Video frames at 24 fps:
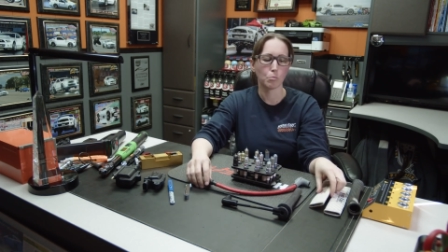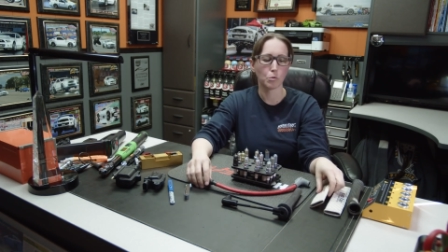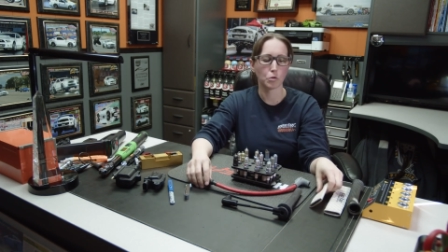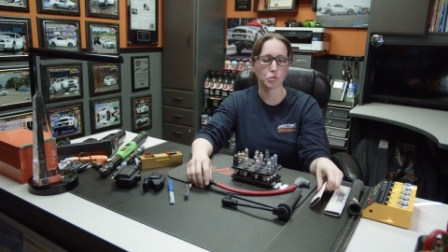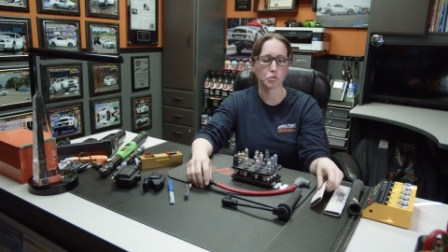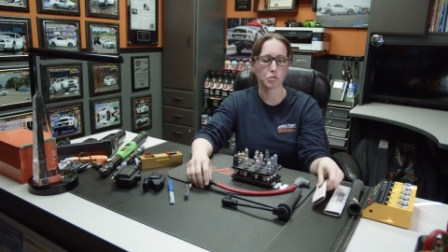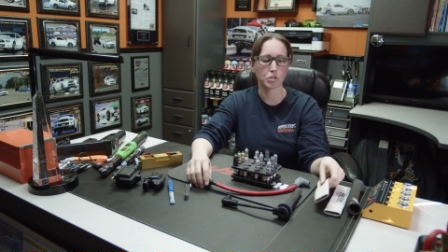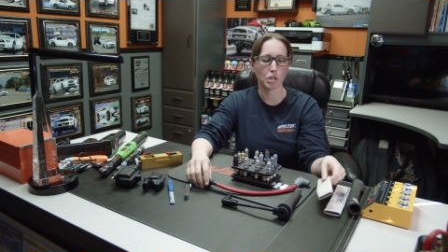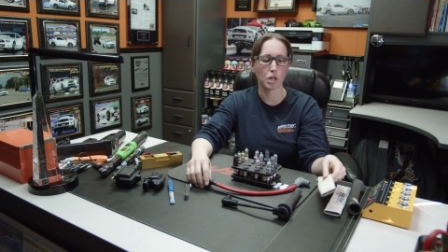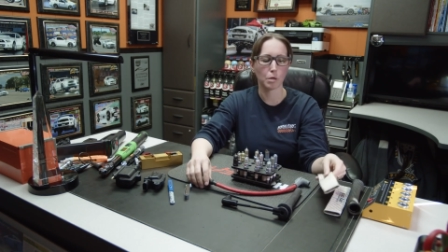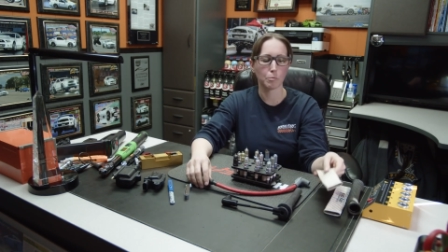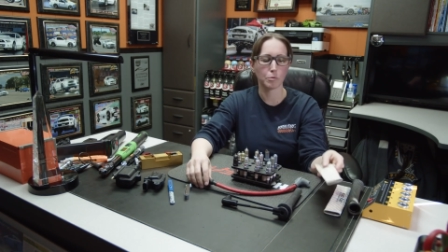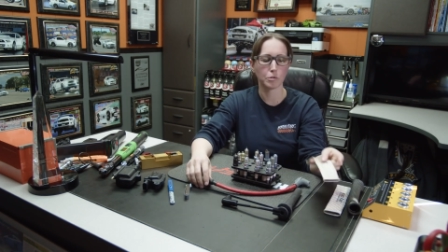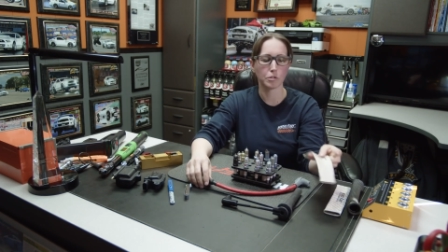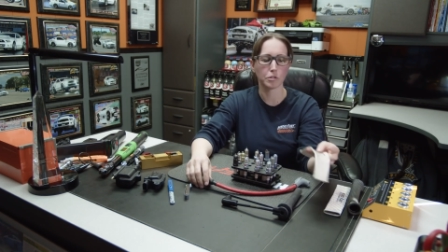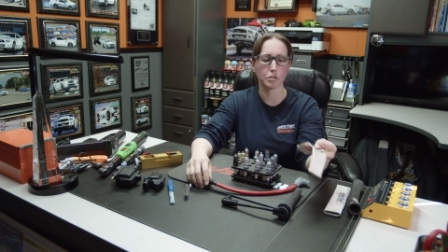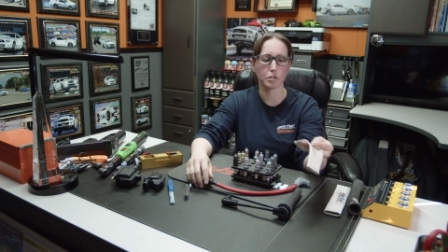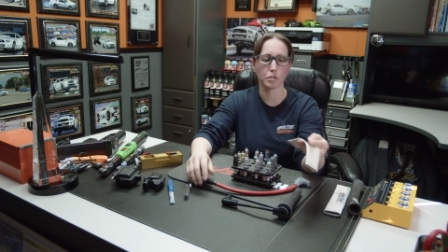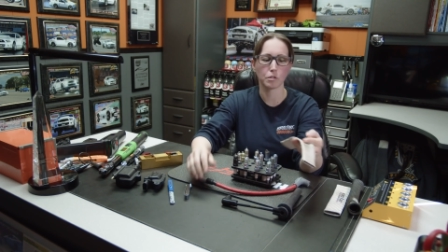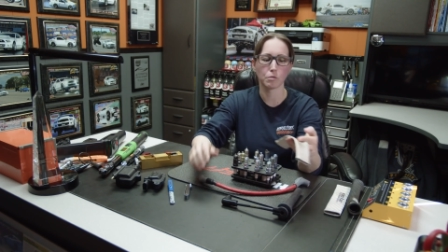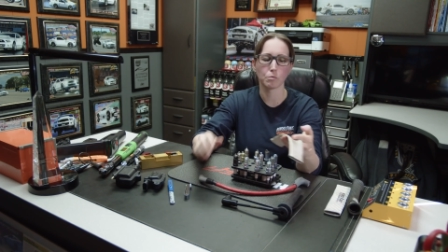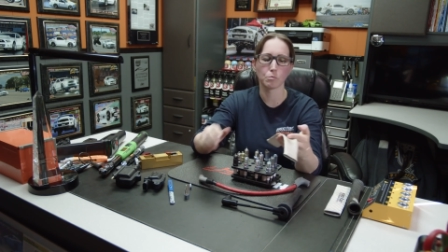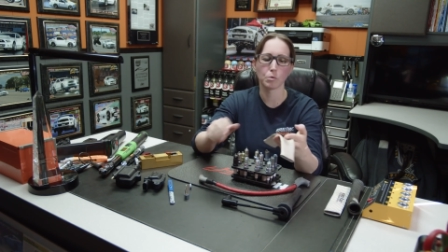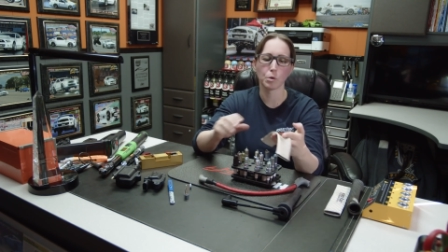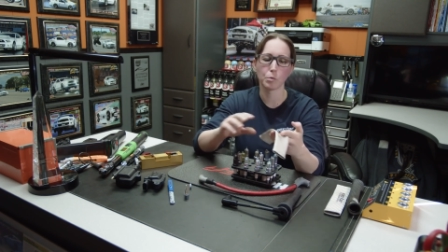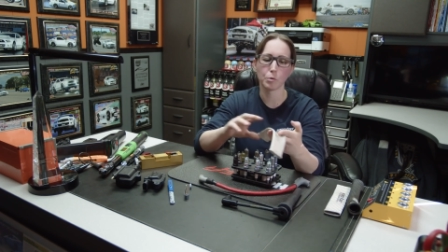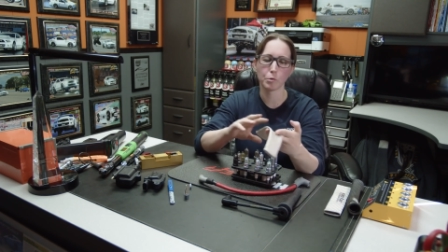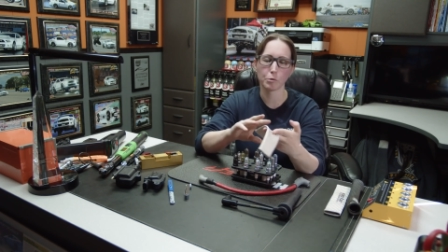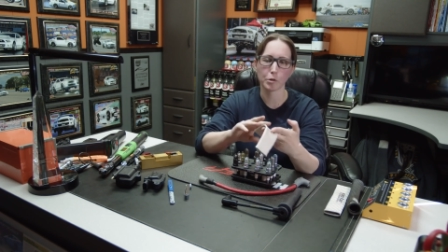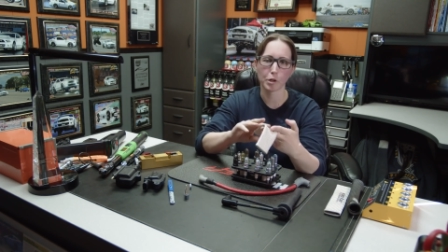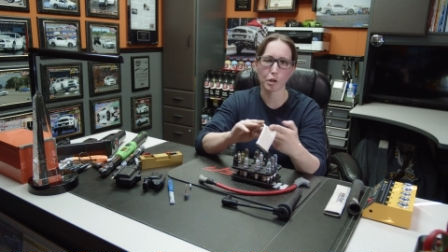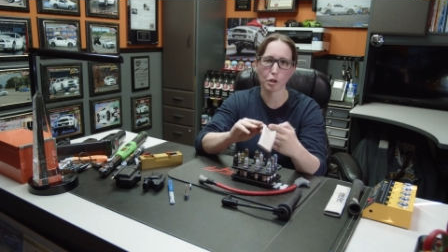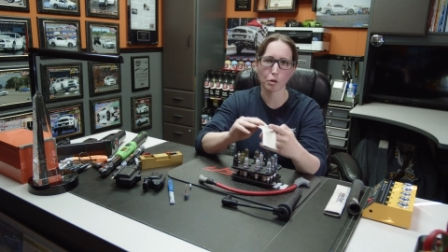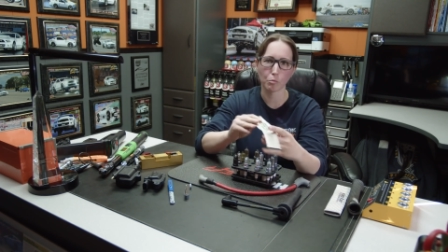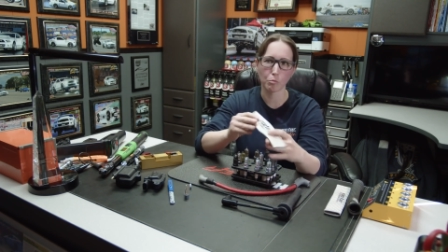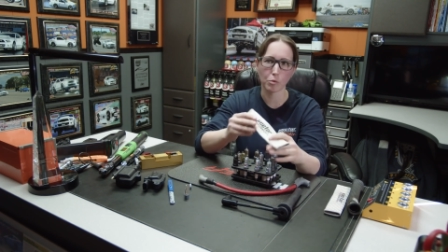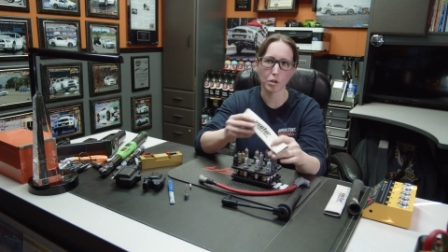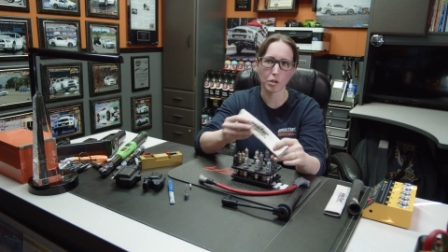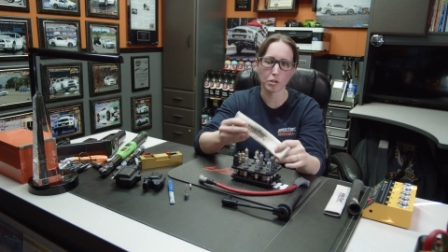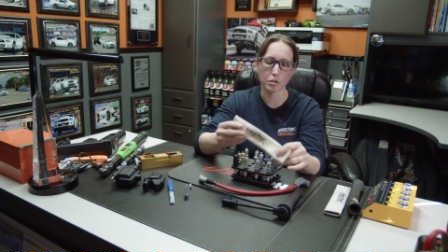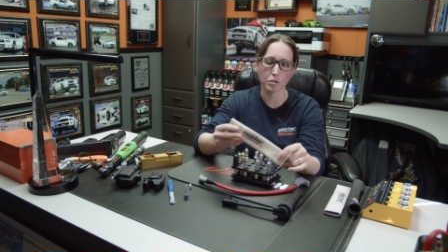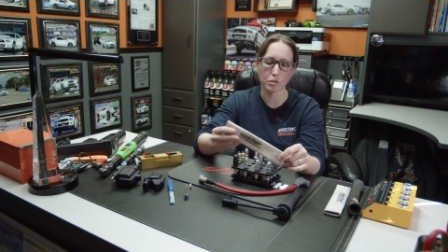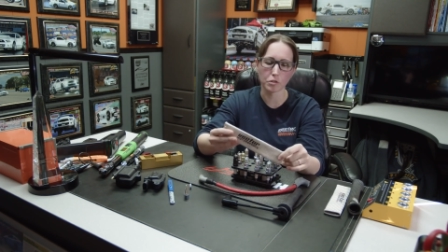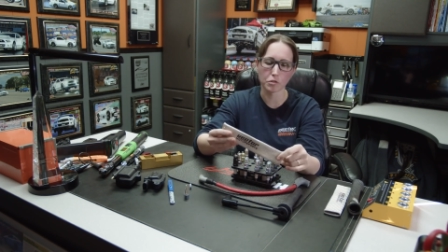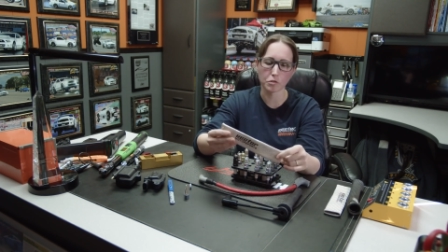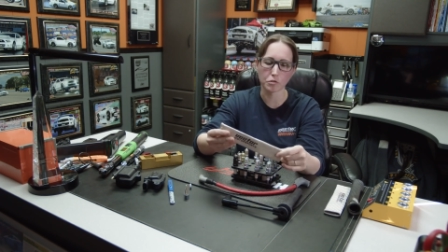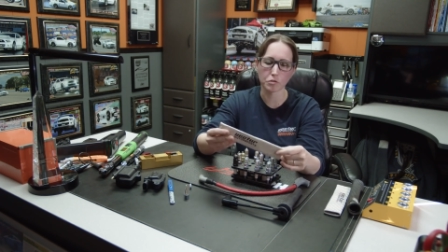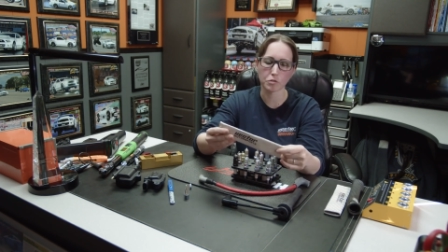most commonly what we recommend
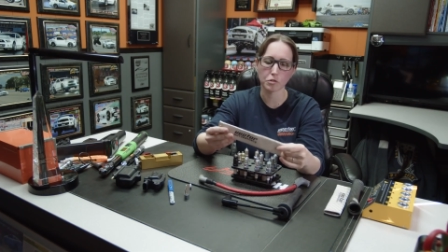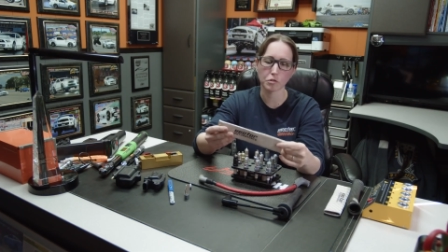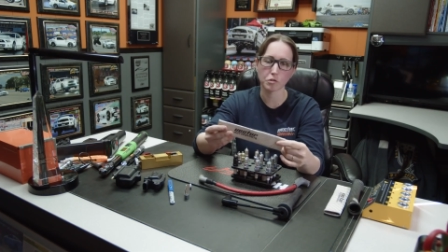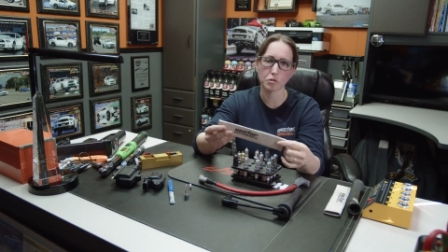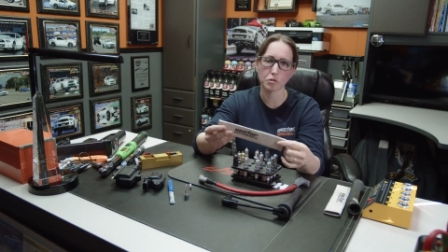is